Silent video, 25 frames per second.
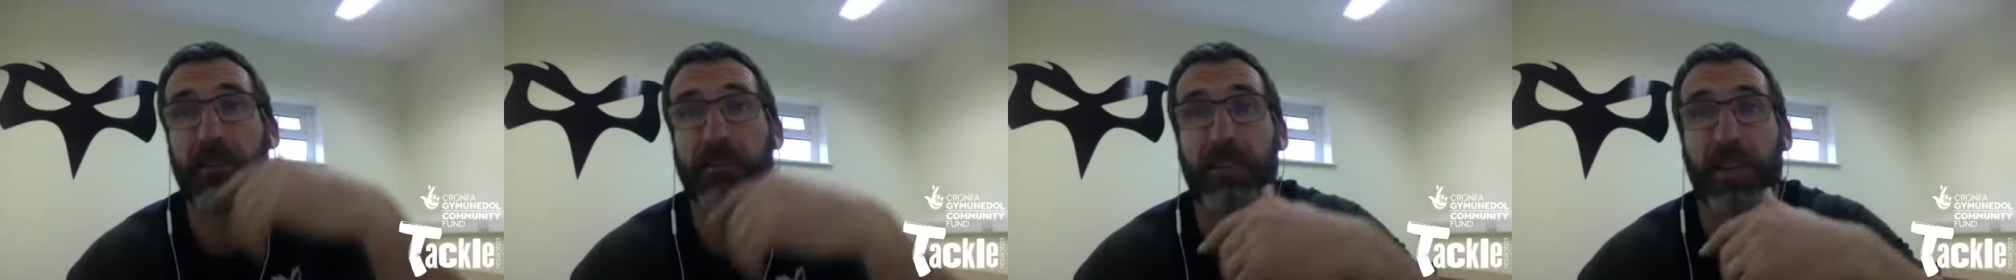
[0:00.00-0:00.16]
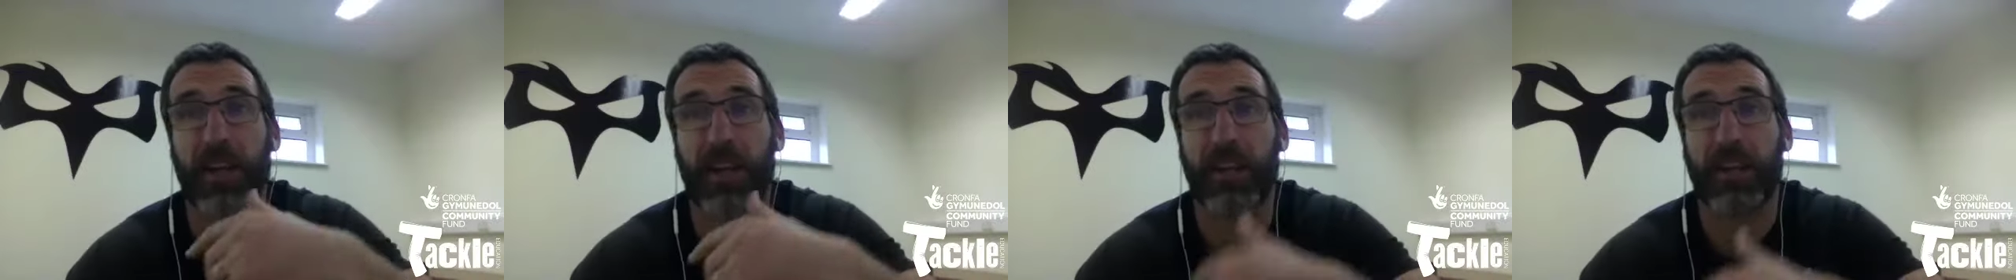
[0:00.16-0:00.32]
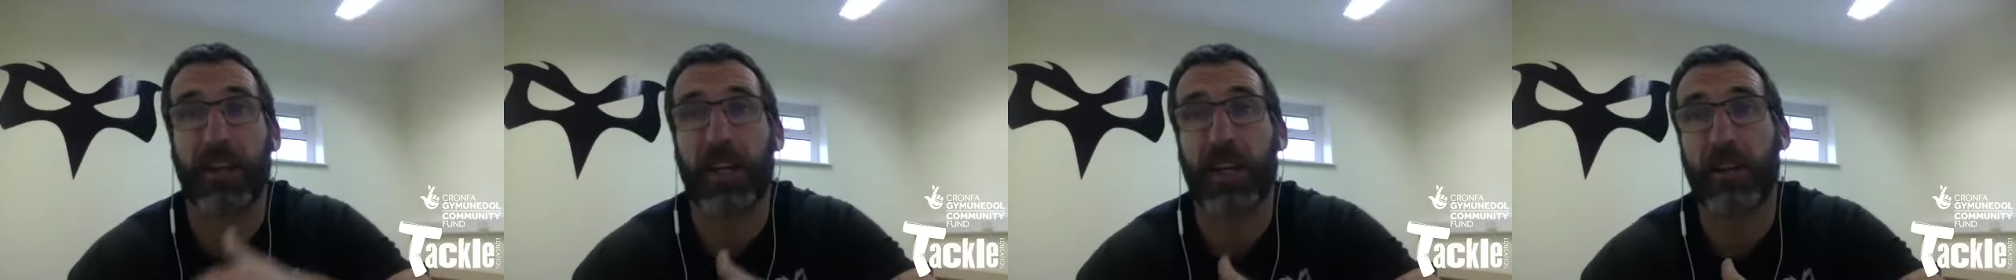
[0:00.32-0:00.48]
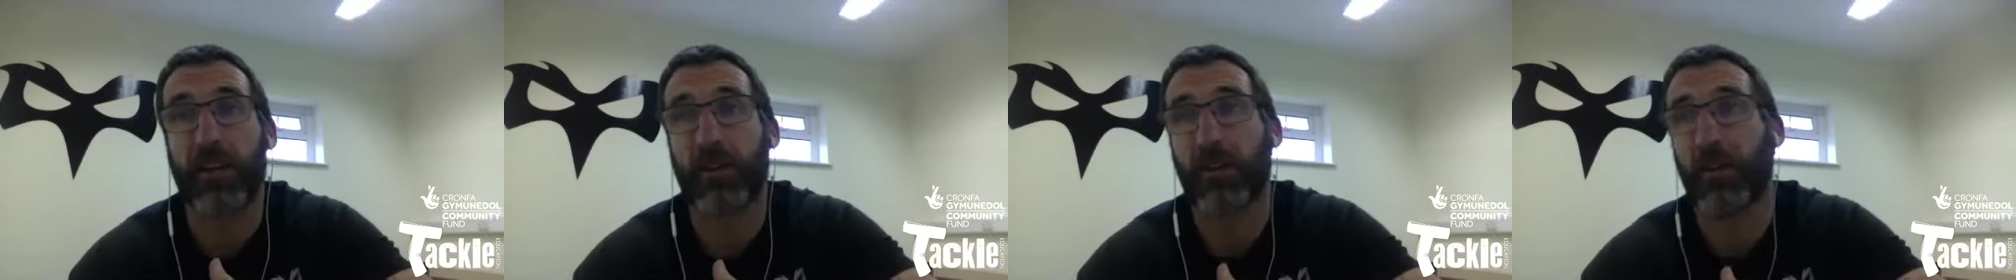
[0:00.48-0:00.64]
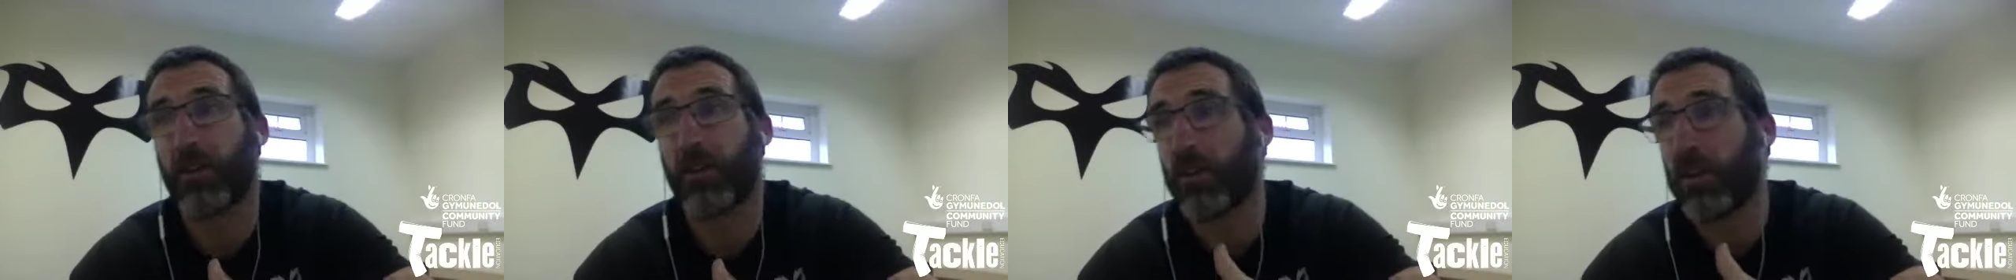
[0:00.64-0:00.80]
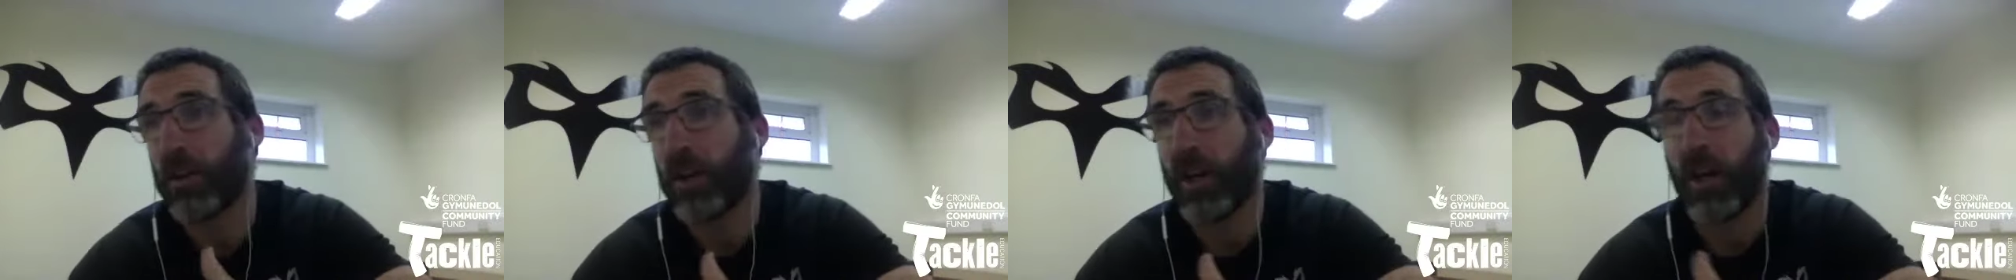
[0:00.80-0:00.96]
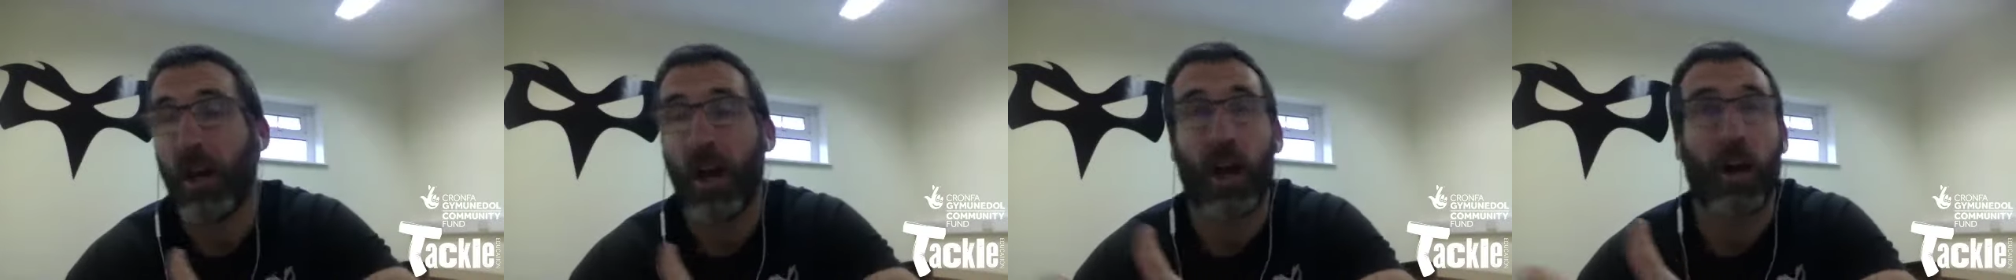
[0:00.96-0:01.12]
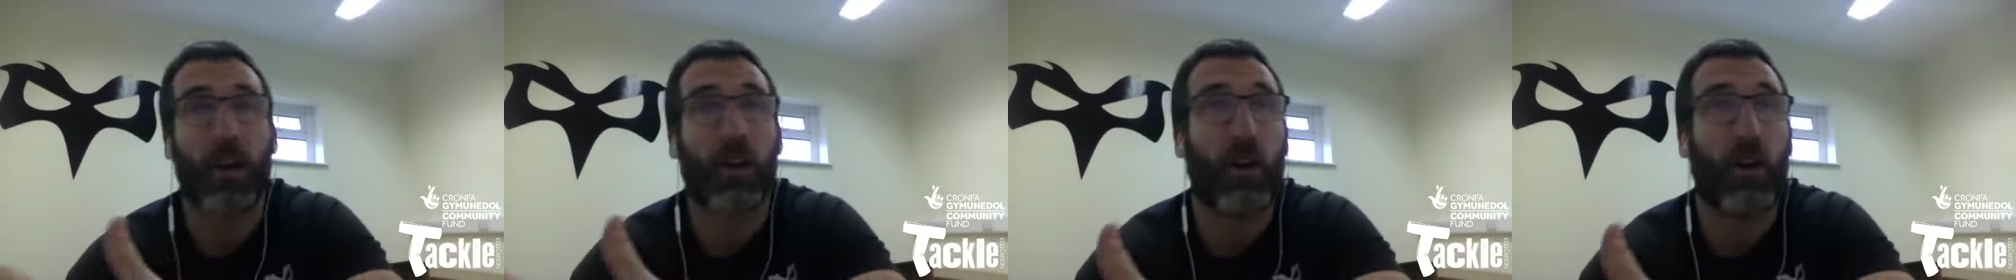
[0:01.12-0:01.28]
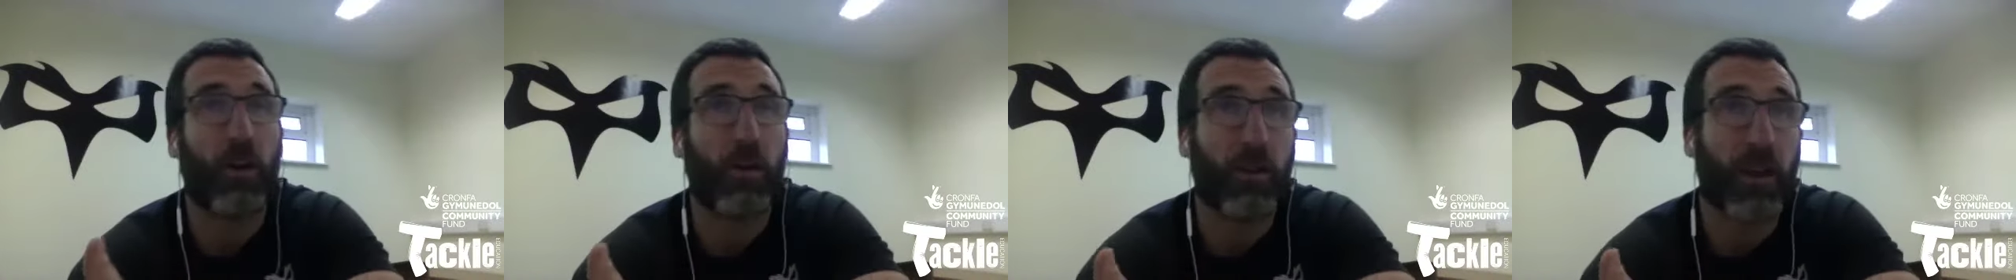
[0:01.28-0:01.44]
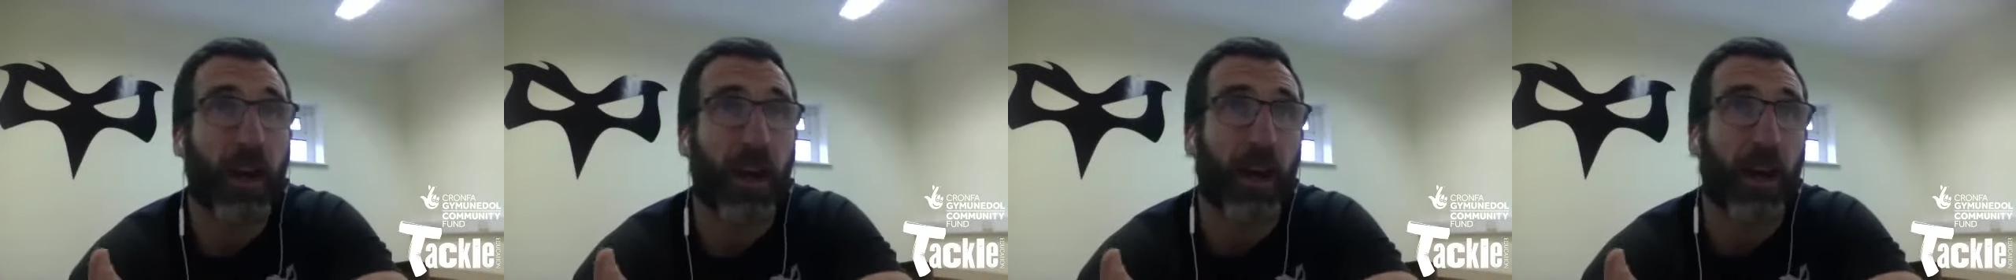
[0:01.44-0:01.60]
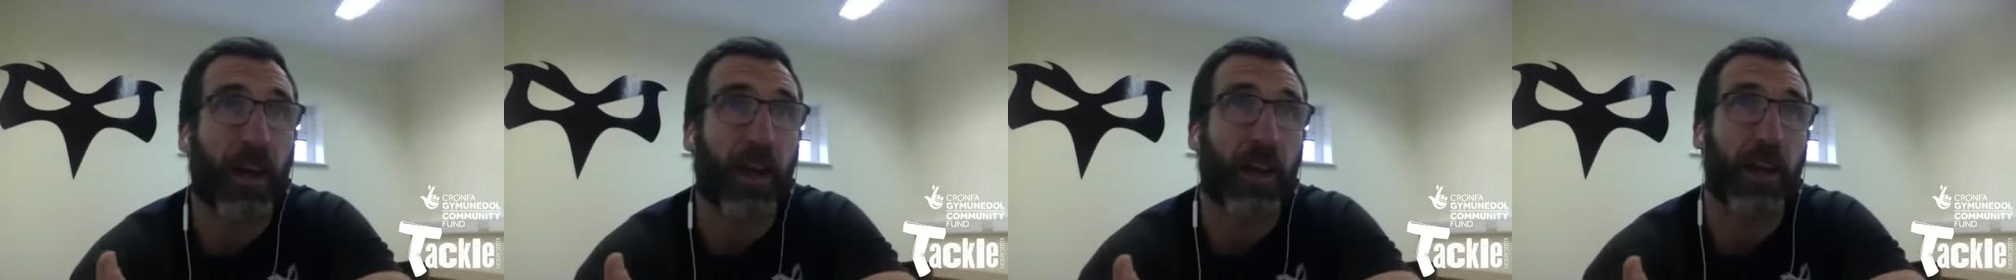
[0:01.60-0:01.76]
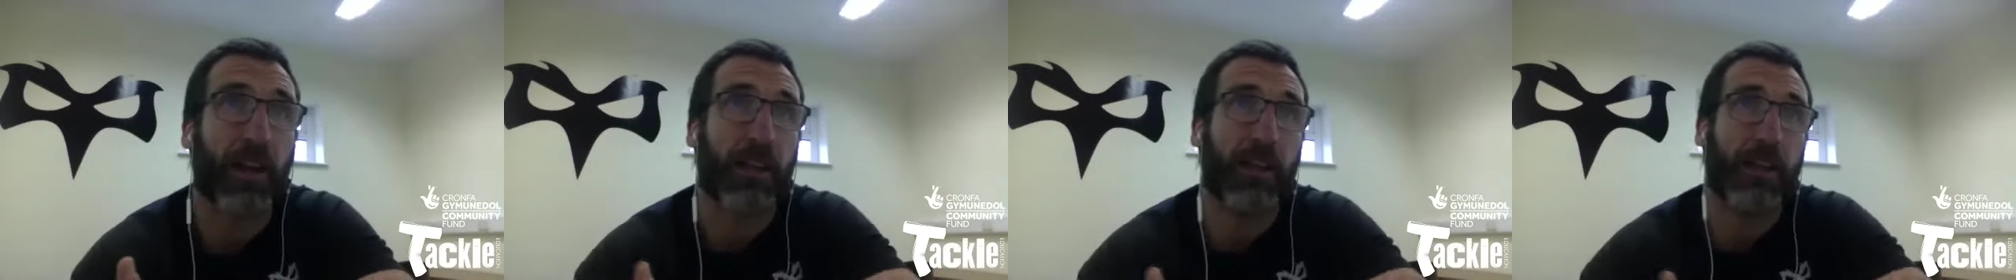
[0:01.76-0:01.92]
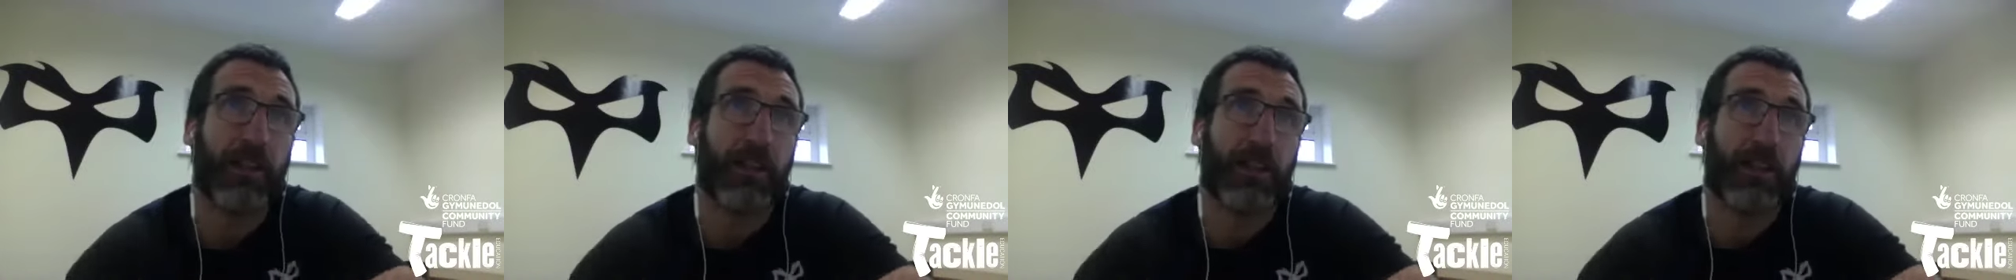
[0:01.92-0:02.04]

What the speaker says: technique or a goal kicker.